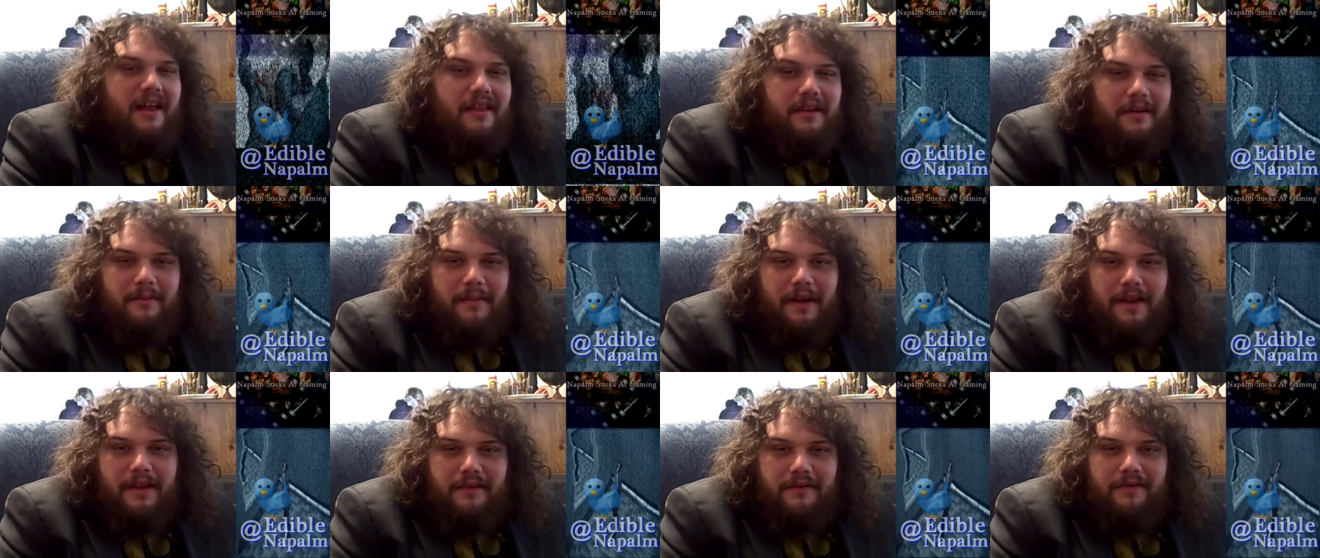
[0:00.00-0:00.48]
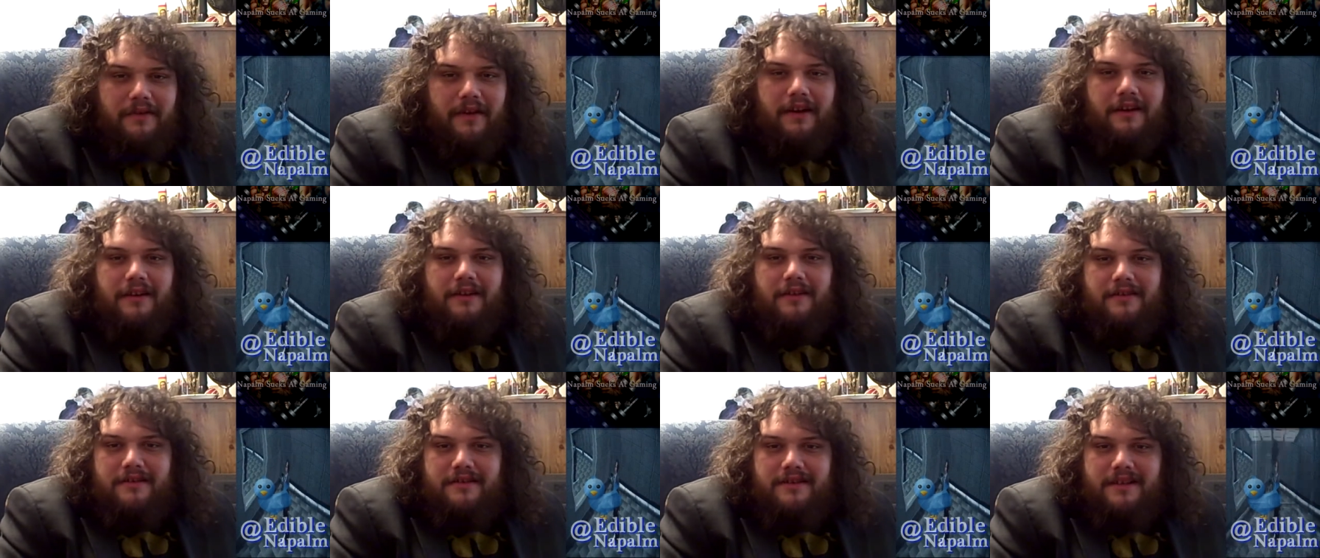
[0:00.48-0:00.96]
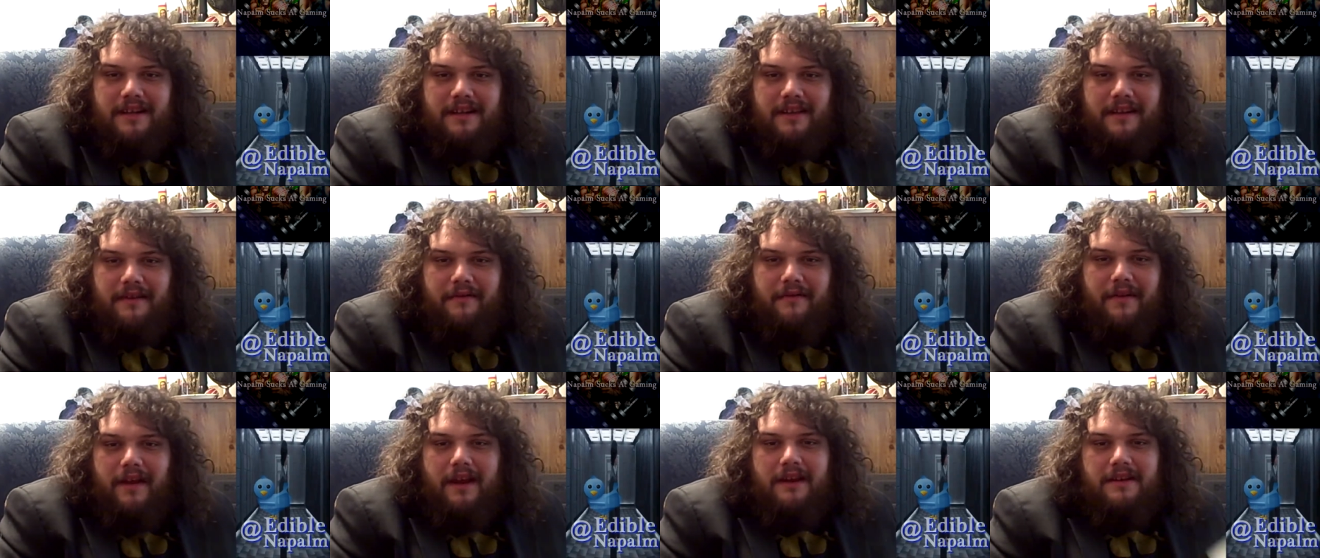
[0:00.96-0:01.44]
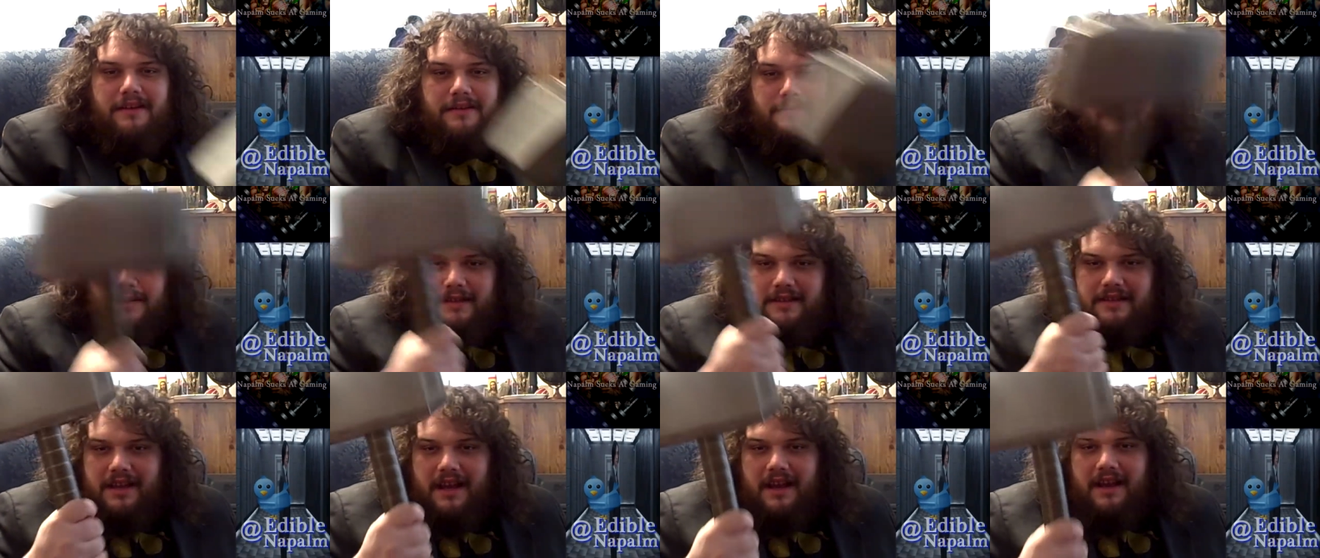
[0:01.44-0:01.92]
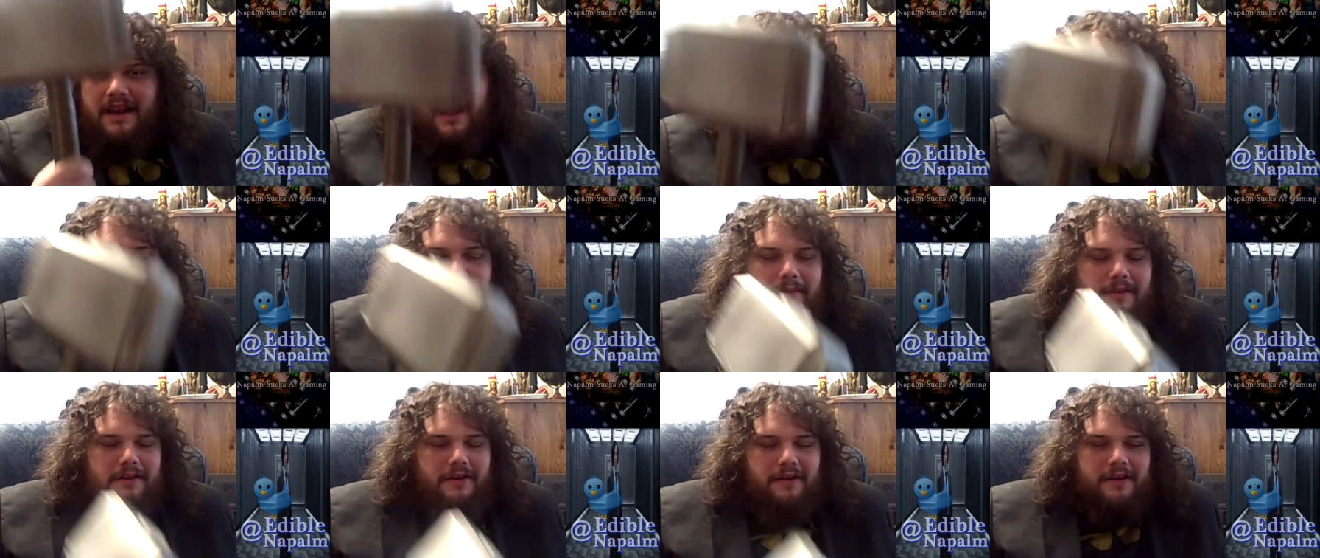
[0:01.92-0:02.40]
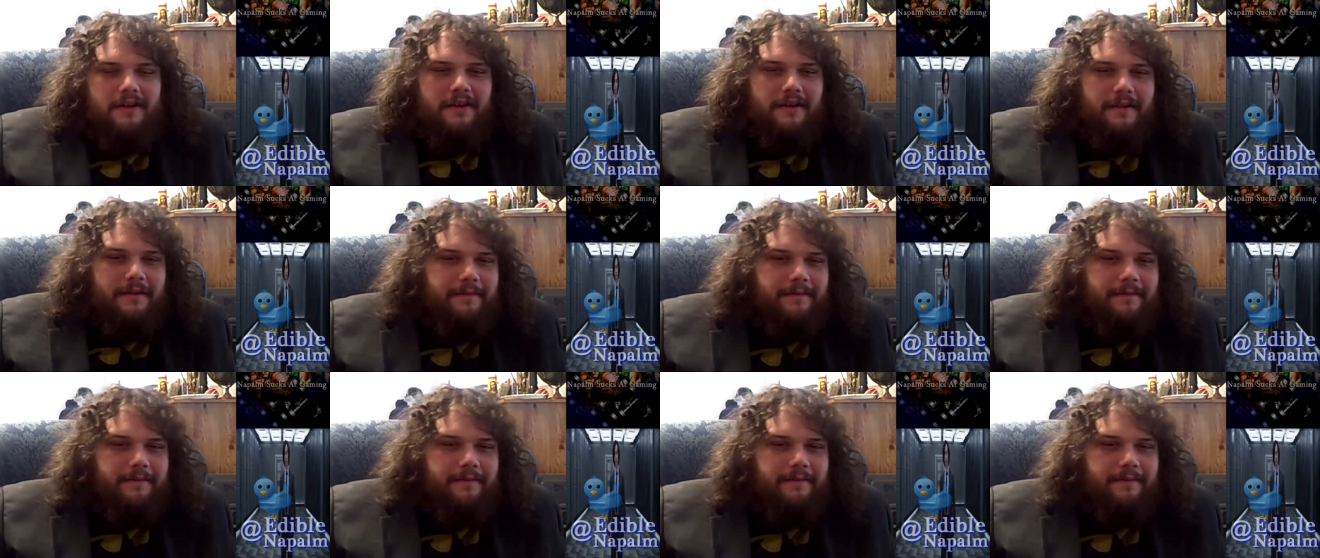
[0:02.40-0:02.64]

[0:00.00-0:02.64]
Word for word: other motherfuckers in the face with said hammer.